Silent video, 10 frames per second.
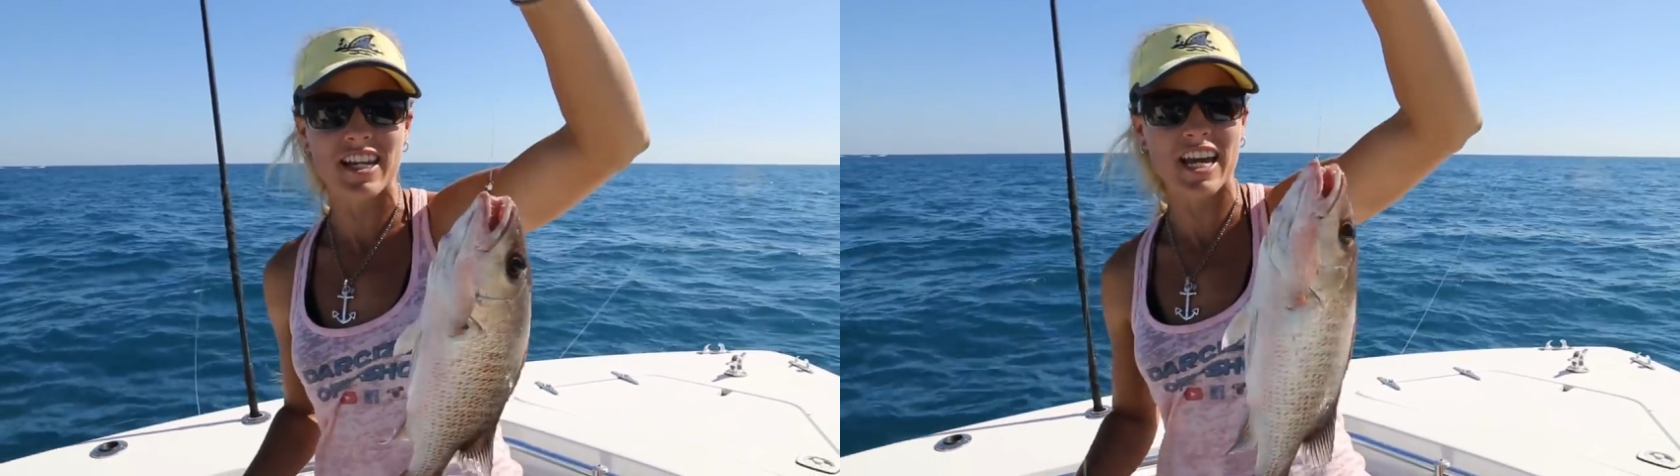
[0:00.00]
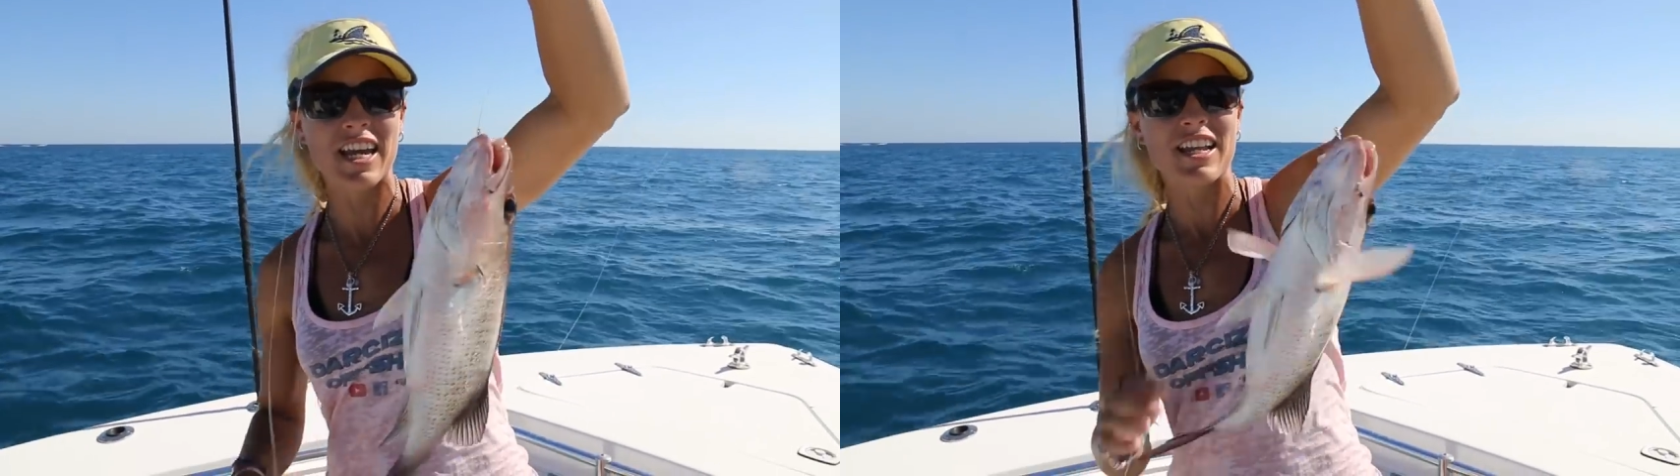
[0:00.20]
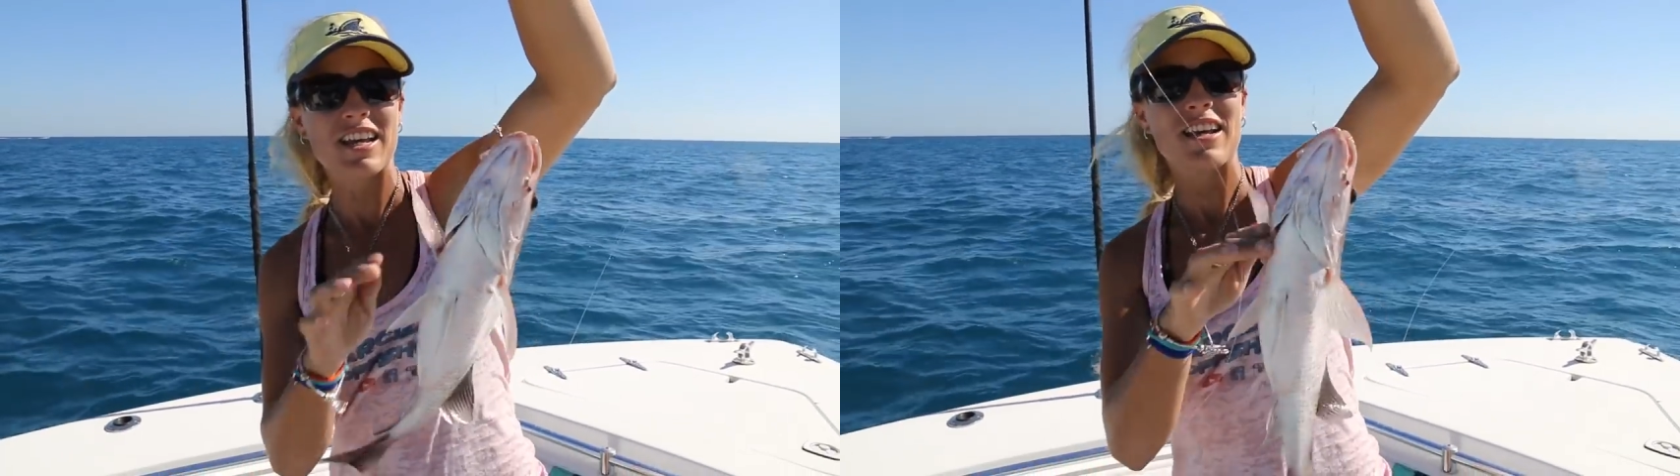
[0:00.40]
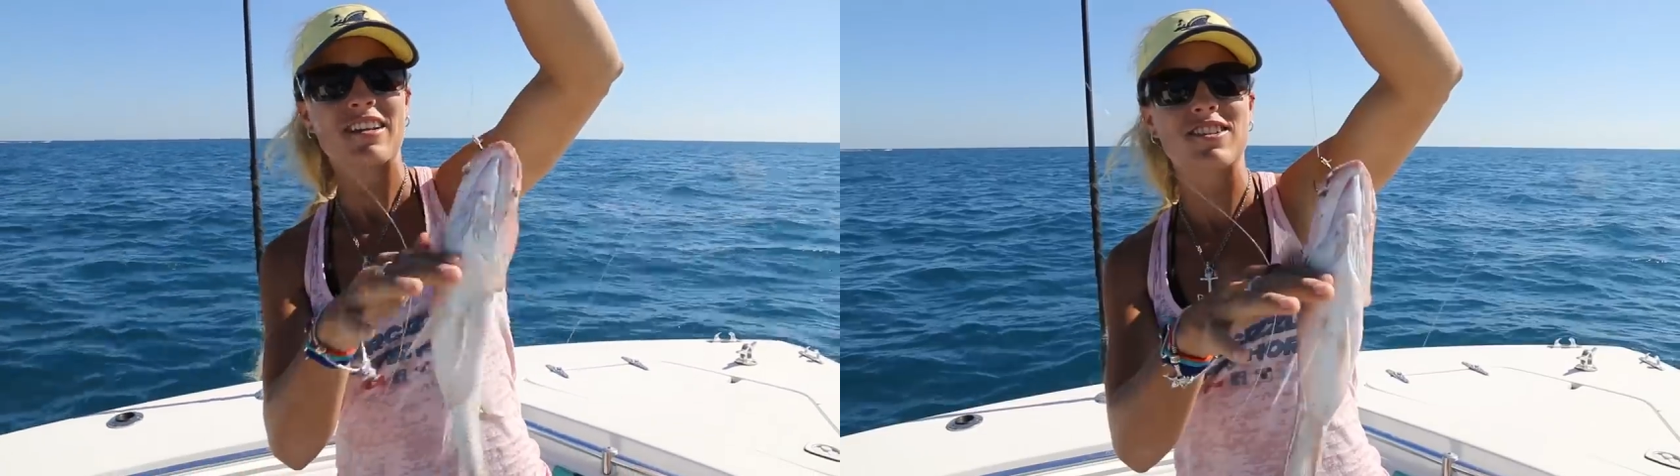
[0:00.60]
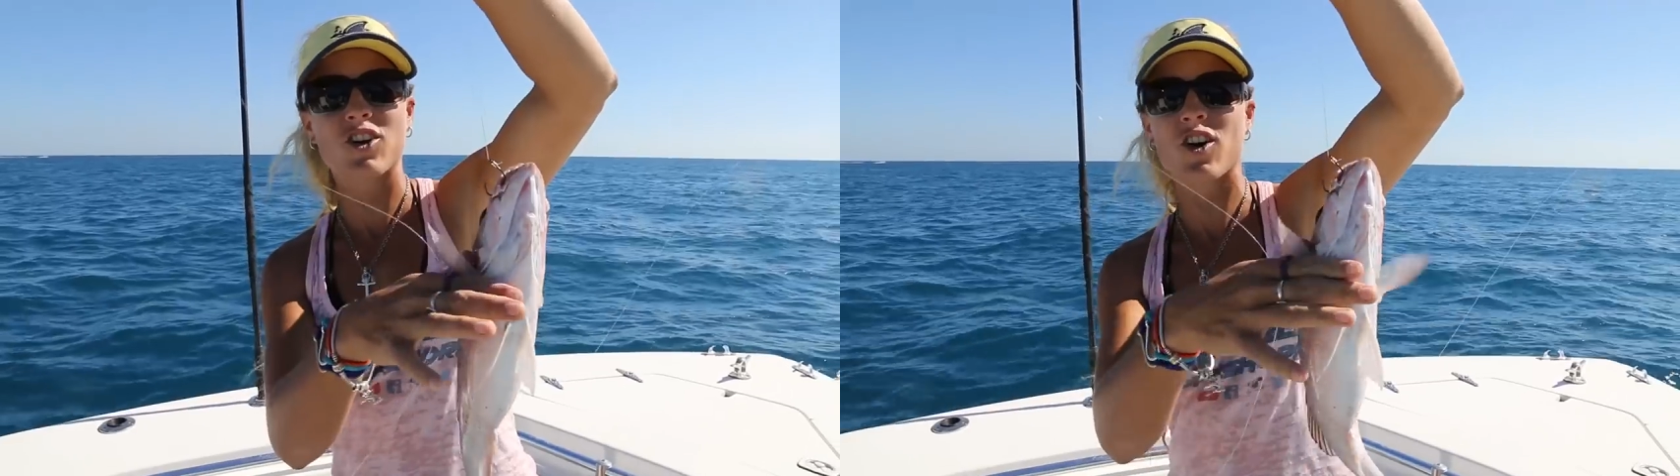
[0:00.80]
eat.
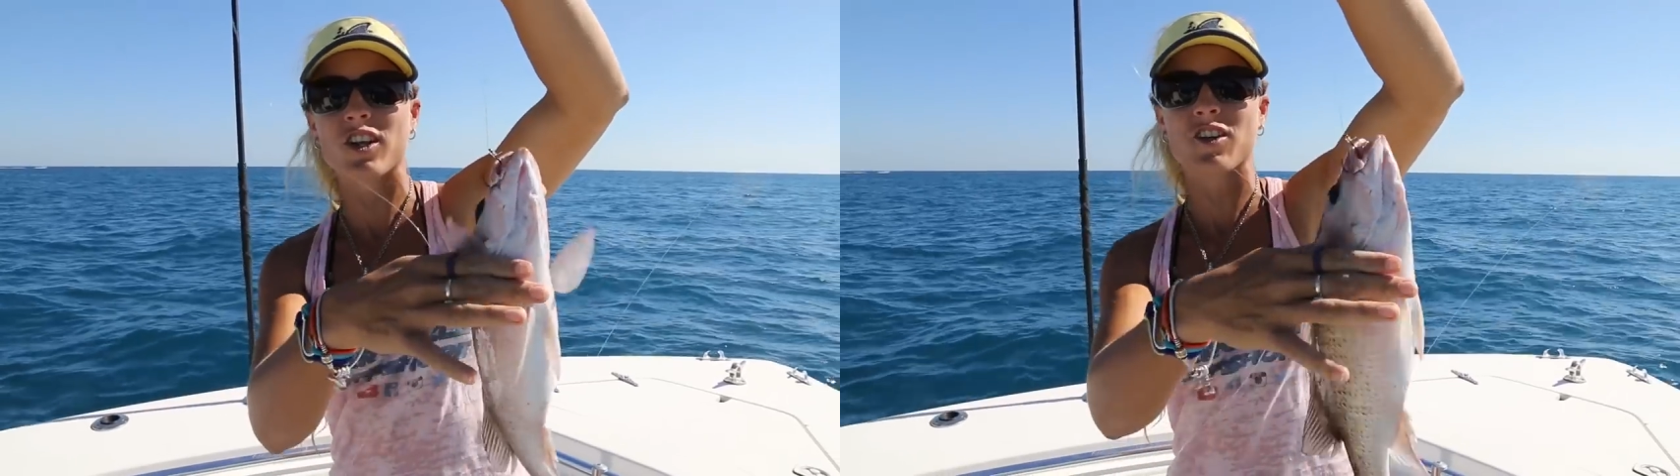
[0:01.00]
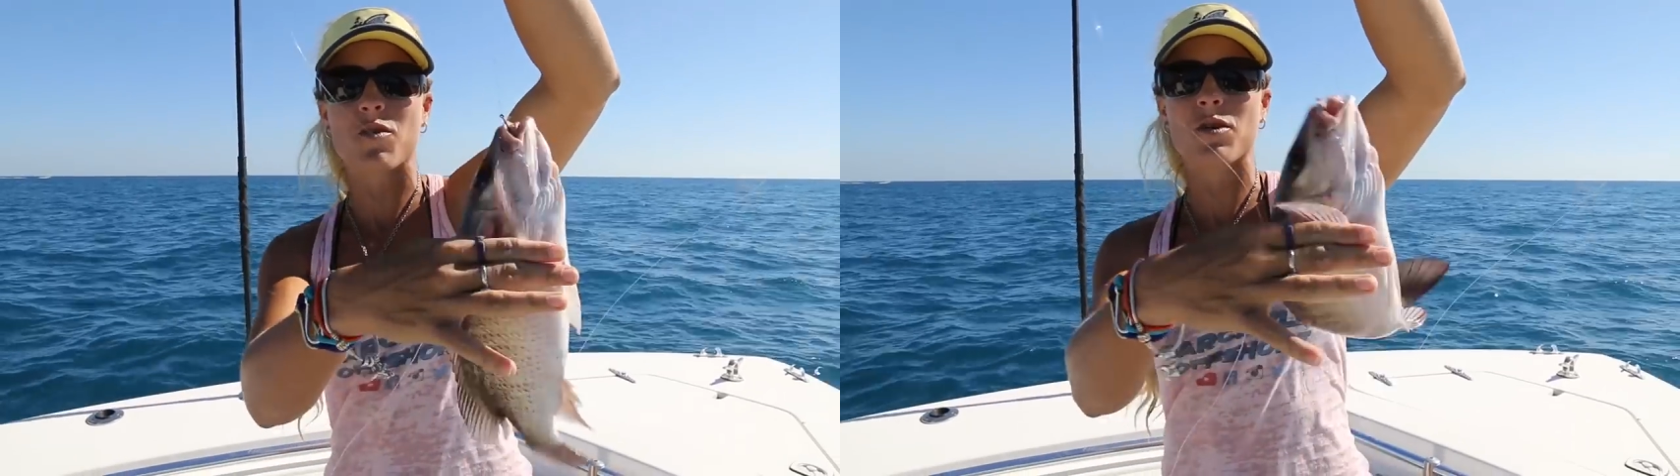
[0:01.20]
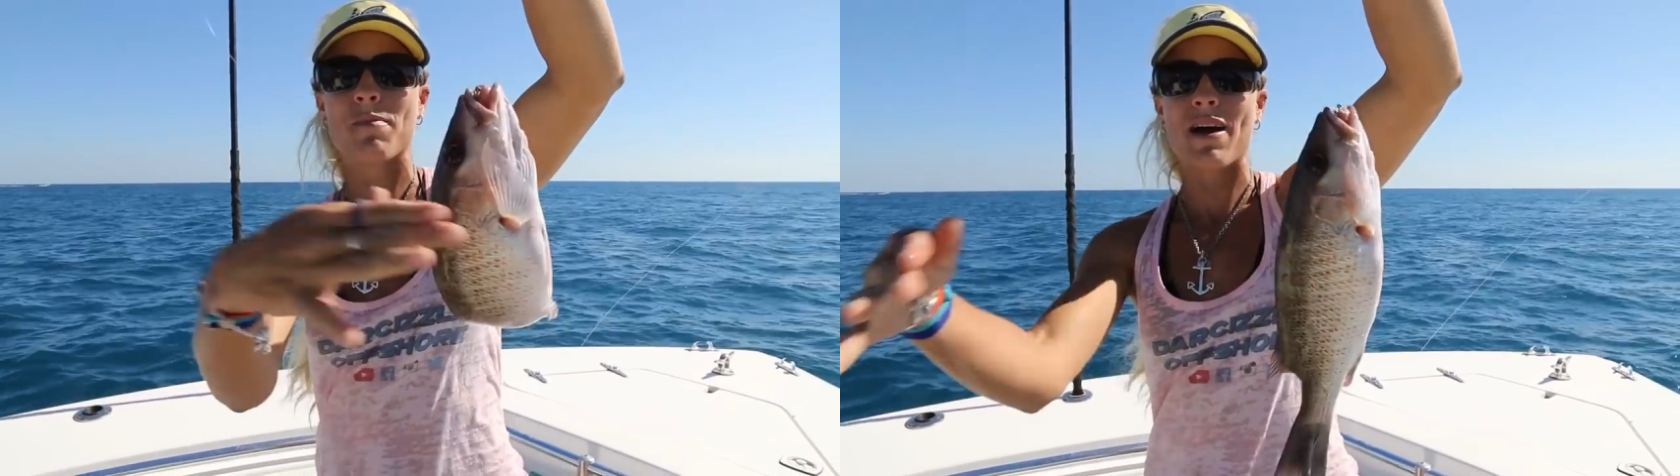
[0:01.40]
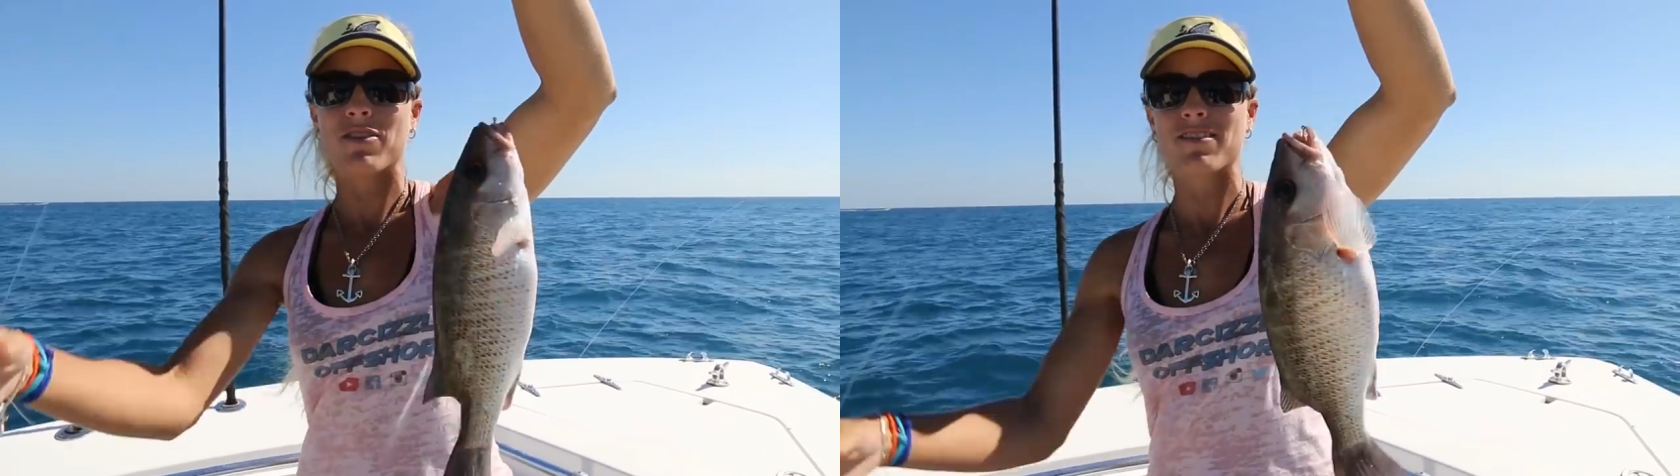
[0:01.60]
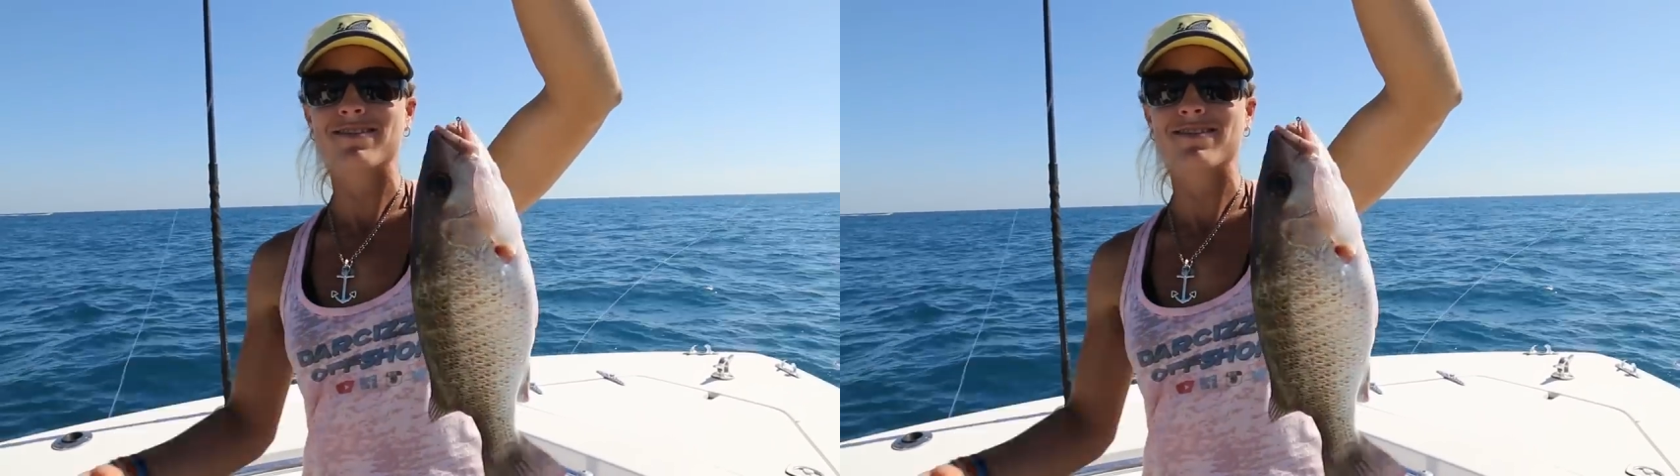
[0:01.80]
Circle hook in the corner mouth.